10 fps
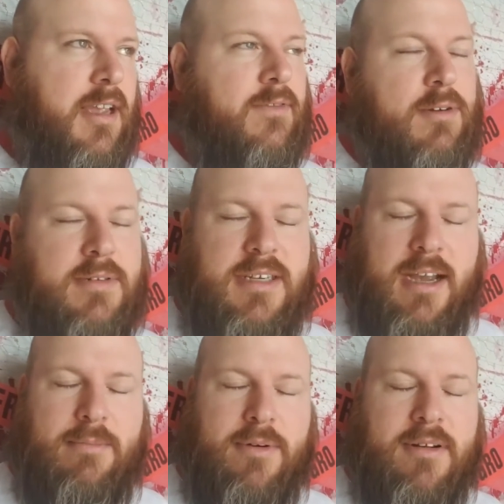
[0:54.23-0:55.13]
Xavier with
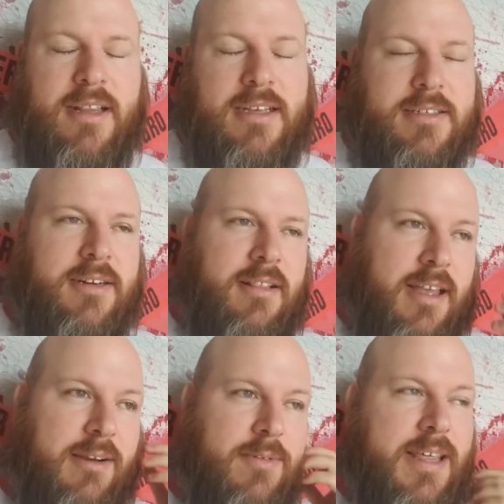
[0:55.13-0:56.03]
cyborg legs, and you're
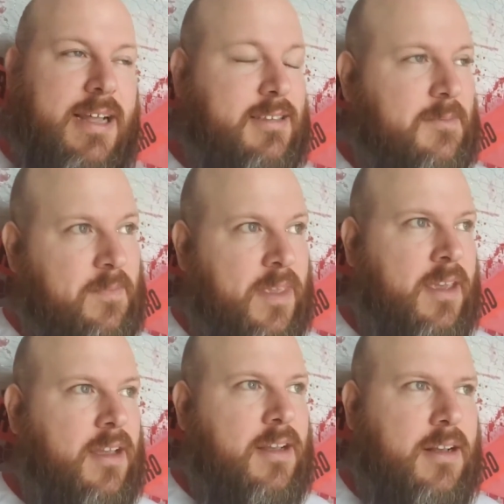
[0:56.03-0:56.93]
like, "Well, that's."
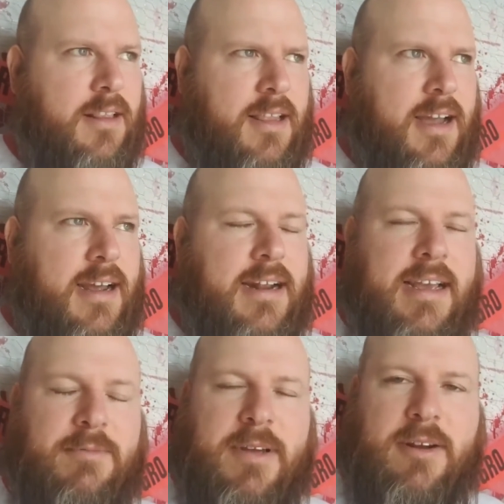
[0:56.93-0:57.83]
a lot,
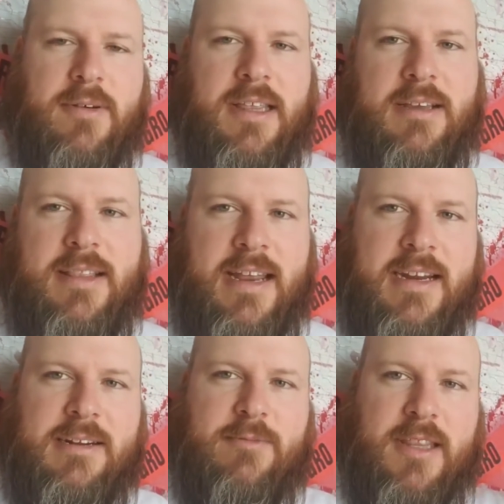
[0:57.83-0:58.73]
and we don't really, that
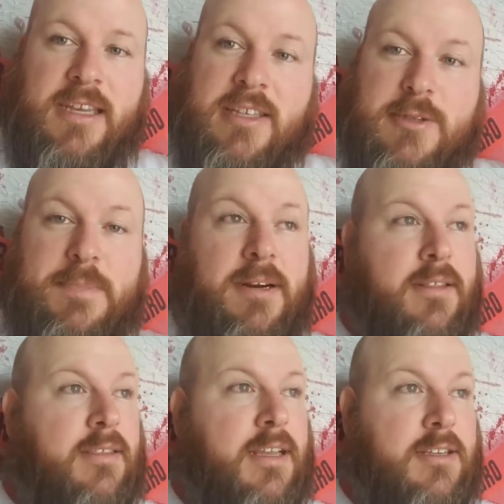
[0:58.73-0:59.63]
ain't really in the spirit
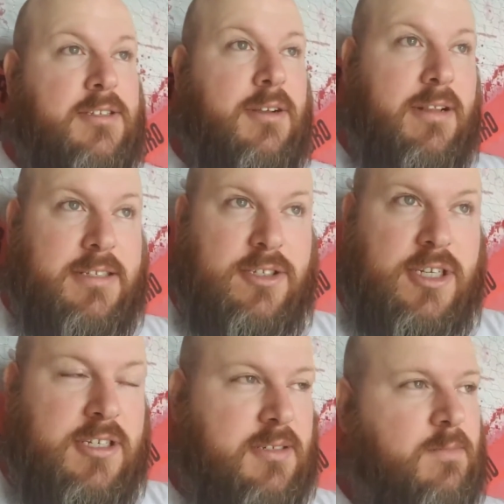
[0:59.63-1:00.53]
of things, so let's
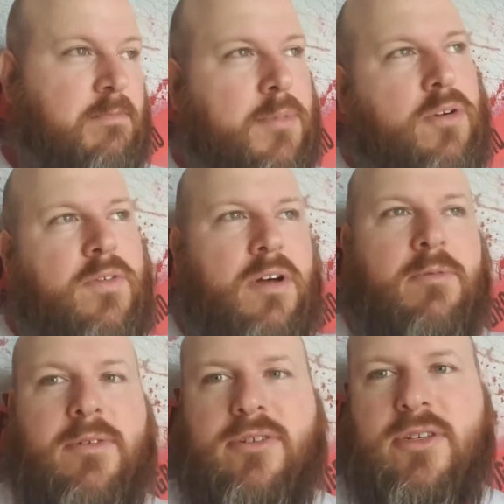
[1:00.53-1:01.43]
just move
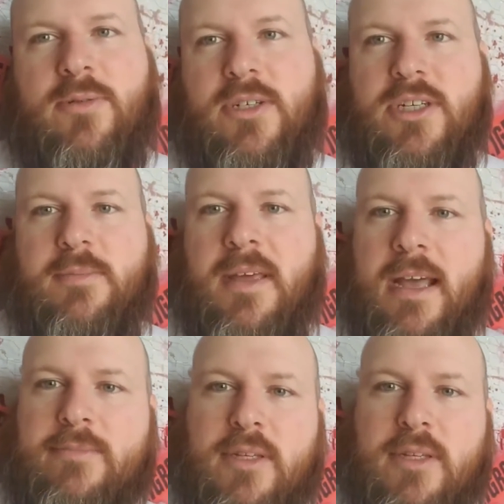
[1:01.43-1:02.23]
on. We'll just switch up games.